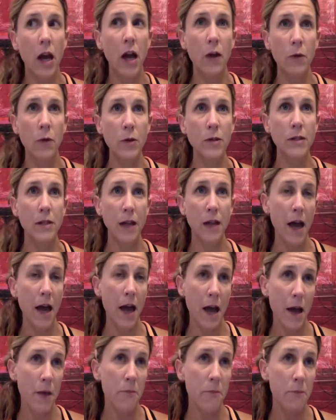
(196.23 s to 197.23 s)
was
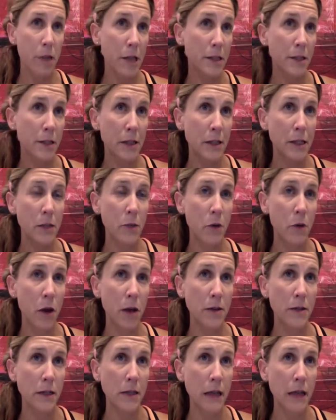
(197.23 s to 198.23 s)
pleasantly
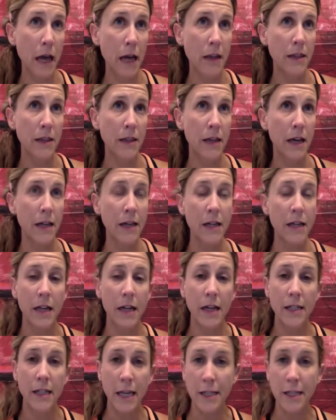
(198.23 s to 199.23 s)
surprised again that
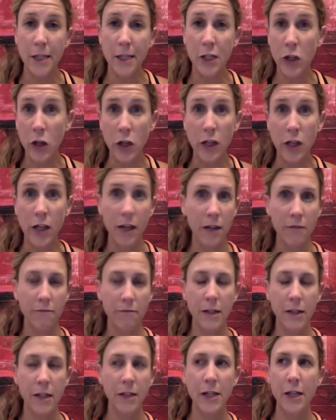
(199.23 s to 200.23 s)
it tasted good. It
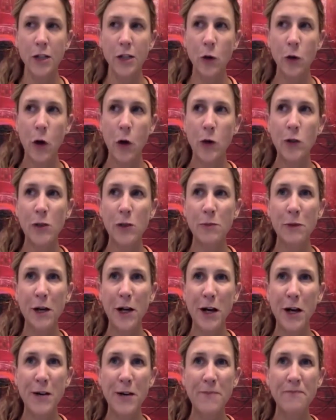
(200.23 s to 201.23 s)
didn't taste gross, but
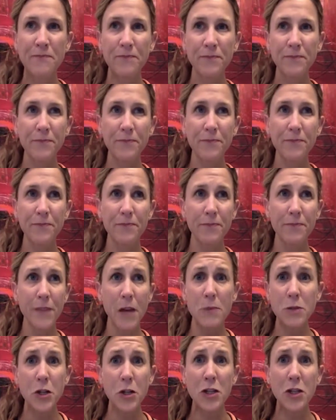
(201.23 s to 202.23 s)
I'm
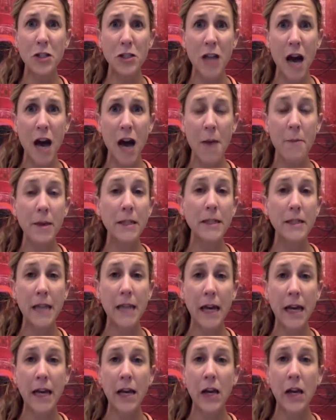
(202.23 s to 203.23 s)
just going to stop and
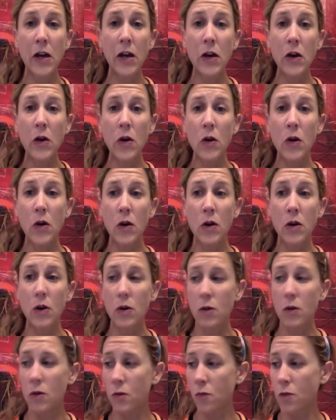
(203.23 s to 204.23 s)
say
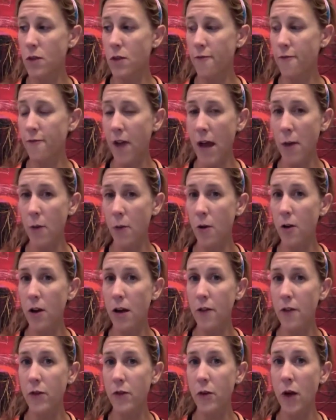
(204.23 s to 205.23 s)
with the fiber,
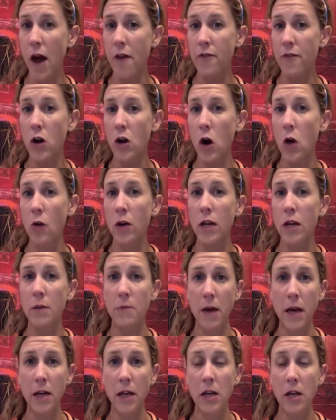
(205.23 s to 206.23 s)
if you haven't already
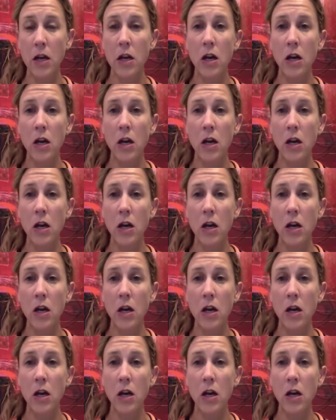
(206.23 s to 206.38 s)
been